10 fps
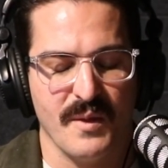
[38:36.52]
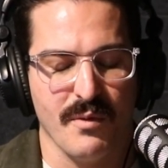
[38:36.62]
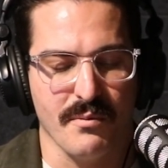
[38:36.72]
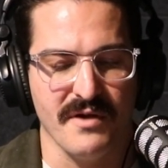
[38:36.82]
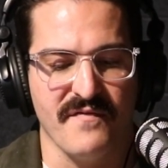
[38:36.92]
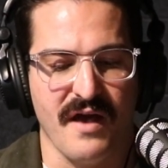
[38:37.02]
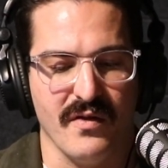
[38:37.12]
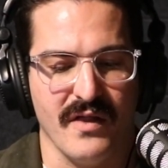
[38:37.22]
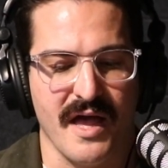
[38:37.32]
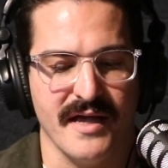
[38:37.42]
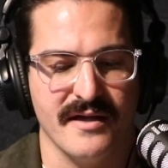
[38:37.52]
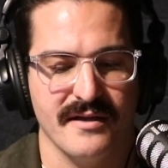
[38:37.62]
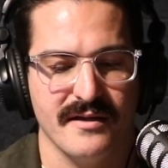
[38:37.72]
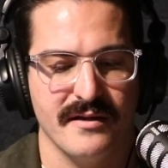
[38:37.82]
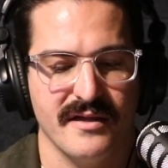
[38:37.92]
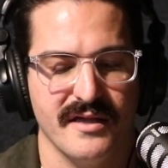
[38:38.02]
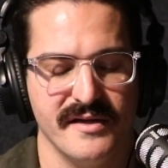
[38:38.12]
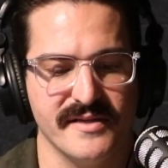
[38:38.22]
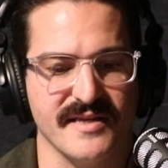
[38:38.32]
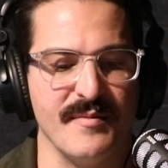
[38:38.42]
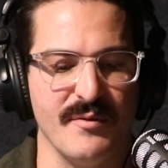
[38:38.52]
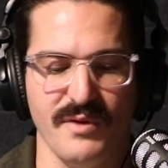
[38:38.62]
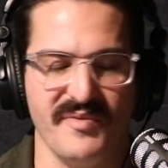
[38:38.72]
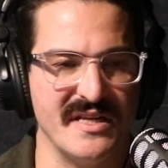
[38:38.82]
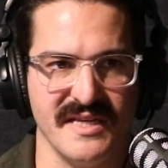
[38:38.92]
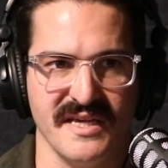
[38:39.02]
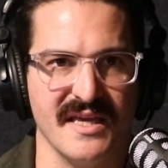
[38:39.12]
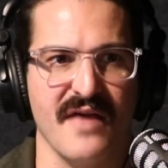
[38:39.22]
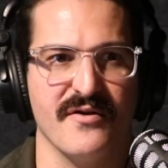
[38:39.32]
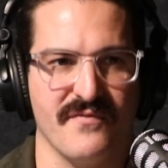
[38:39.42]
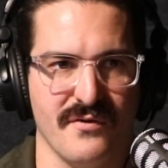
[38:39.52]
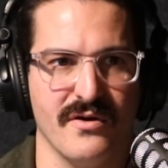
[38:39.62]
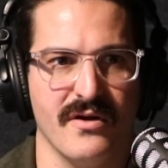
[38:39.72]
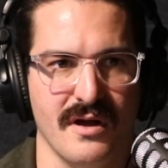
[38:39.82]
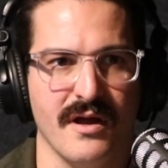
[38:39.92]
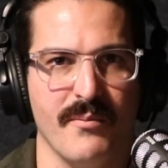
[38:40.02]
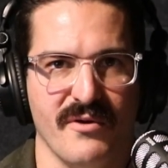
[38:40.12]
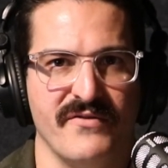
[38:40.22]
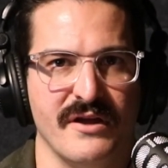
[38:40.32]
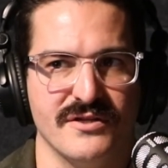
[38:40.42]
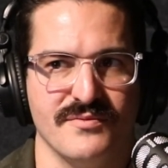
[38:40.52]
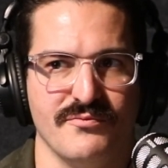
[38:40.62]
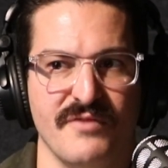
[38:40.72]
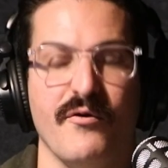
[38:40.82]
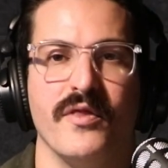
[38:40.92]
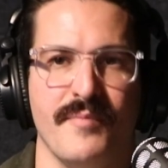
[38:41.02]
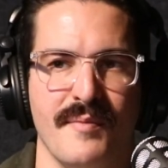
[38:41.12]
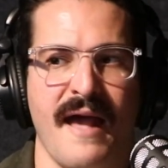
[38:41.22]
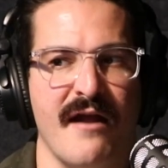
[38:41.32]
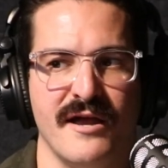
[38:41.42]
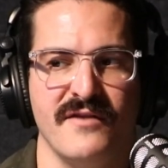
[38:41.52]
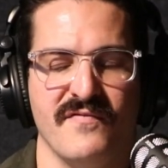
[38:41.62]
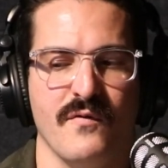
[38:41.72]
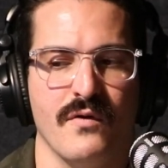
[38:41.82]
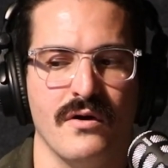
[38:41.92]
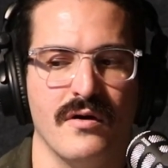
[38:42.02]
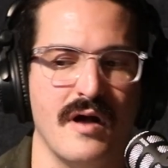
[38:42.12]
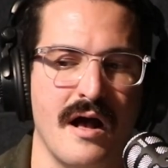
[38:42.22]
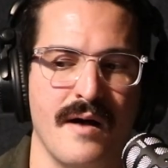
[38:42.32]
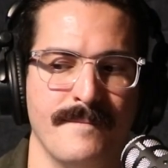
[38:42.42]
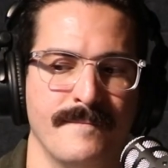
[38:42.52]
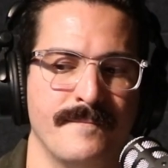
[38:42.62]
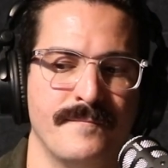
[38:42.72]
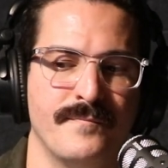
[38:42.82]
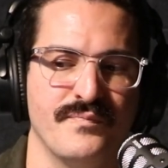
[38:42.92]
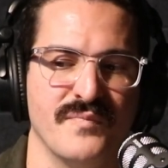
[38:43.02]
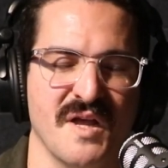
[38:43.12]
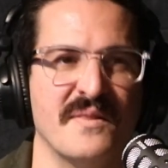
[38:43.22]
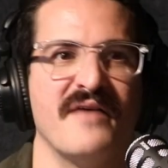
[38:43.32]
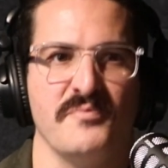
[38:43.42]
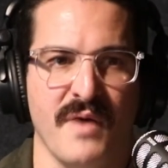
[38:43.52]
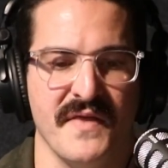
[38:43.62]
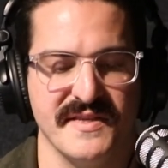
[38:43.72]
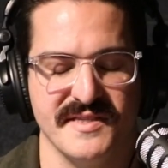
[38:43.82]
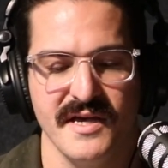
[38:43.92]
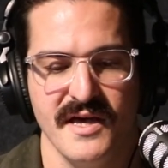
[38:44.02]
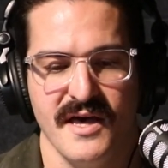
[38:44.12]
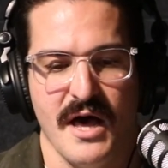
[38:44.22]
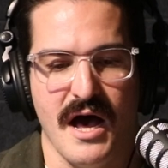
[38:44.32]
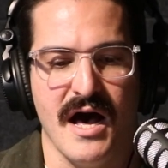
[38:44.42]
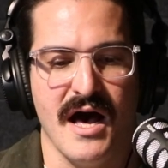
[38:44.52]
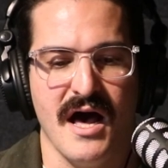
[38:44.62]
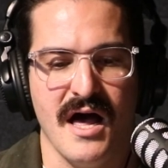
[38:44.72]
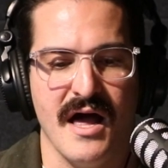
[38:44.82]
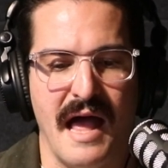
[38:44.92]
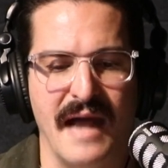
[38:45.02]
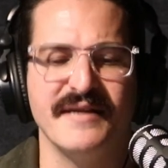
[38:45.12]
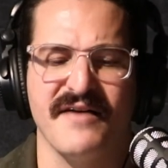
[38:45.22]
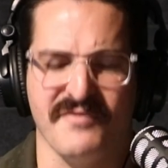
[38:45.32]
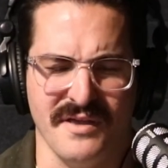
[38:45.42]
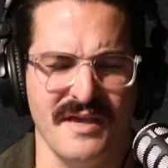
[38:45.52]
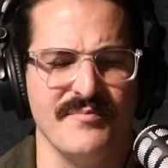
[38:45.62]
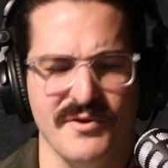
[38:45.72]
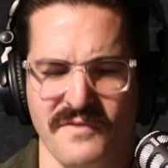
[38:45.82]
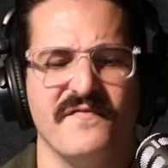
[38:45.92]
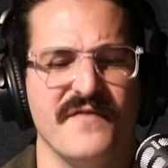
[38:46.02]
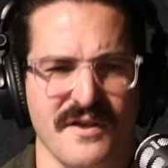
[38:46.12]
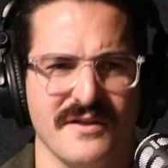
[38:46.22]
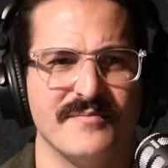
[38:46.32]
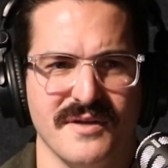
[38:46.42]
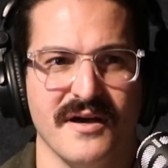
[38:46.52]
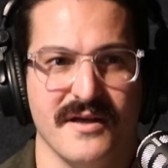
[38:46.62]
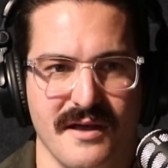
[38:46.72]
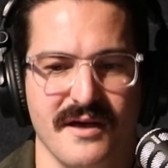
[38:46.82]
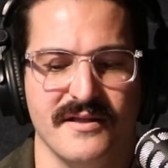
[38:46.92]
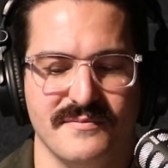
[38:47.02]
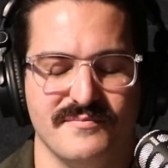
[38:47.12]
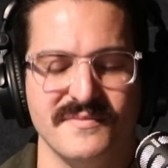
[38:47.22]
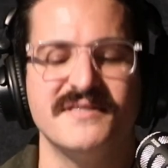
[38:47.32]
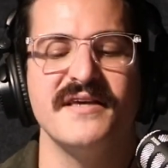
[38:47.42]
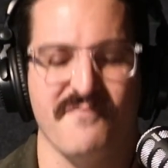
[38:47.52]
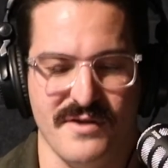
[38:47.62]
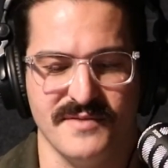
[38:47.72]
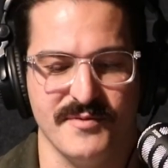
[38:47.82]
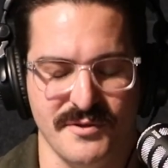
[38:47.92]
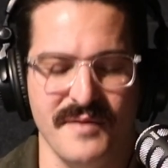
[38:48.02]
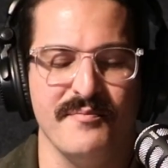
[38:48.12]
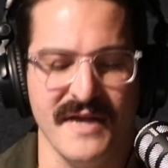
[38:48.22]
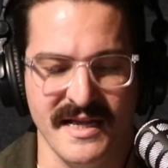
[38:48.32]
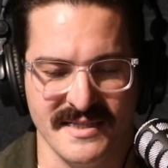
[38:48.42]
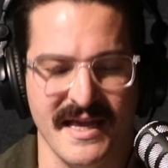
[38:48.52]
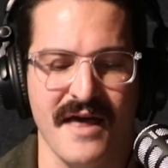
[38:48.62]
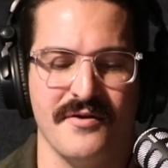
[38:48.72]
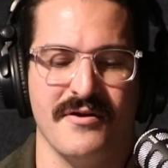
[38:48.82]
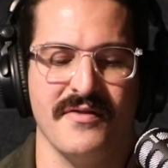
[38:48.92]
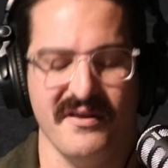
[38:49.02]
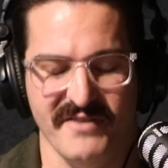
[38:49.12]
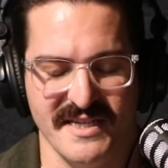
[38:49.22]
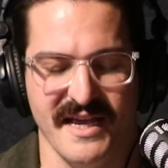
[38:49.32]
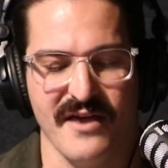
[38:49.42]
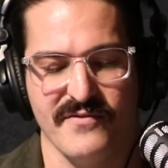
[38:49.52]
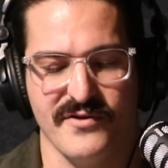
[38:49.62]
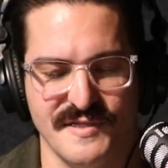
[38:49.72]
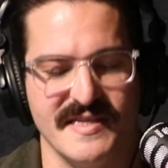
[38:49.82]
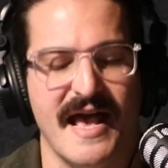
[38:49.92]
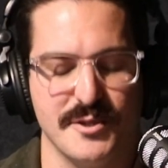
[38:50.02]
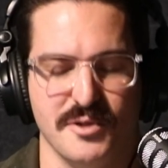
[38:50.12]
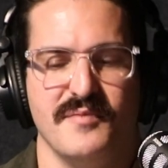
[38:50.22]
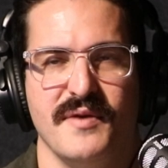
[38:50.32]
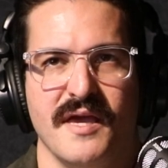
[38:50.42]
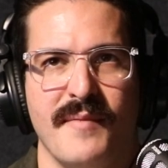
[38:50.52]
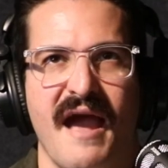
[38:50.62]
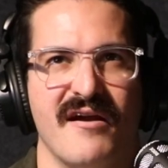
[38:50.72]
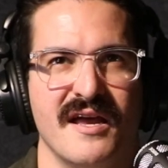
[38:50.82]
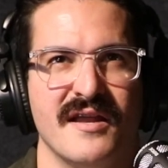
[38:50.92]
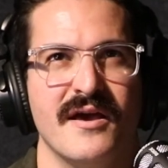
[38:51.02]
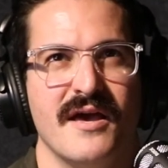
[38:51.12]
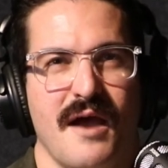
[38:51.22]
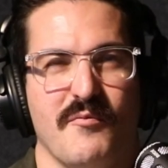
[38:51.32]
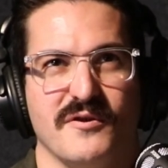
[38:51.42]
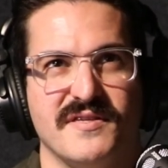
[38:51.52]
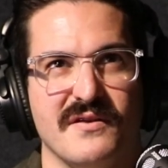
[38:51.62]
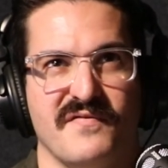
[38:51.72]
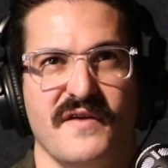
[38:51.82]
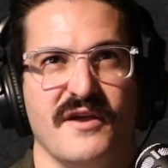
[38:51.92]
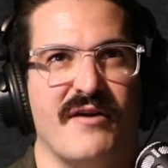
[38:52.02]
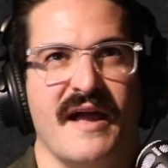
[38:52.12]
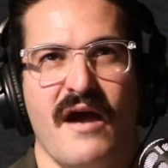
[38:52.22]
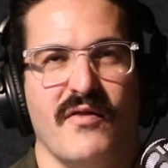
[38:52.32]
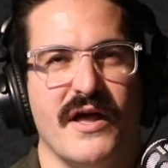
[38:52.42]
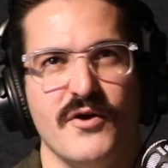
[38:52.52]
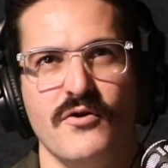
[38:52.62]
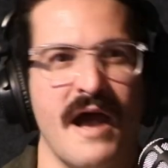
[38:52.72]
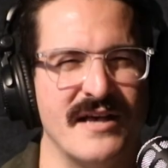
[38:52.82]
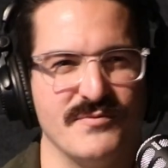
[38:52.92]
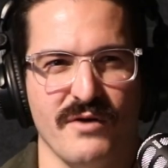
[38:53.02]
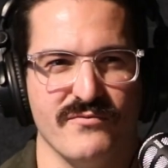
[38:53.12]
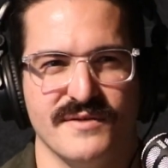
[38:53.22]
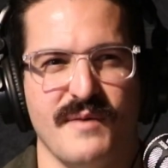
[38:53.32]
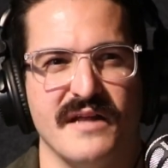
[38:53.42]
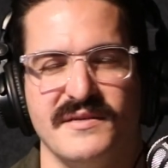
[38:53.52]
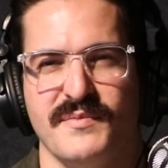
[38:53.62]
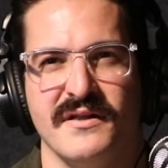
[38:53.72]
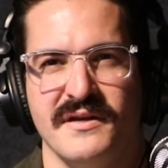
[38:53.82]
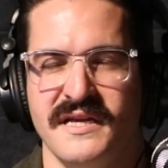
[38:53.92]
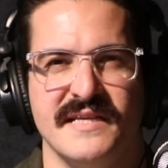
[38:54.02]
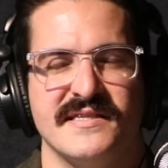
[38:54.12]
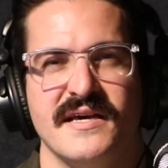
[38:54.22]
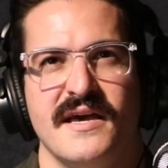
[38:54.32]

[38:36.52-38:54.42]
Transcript: where we felt like, because I mean, we've been together for a number of years. We've only been married for 11 months. And definitely you can feel a difference between being together and living together versus actually being married. And we're still figuring out like who has what responsibilities.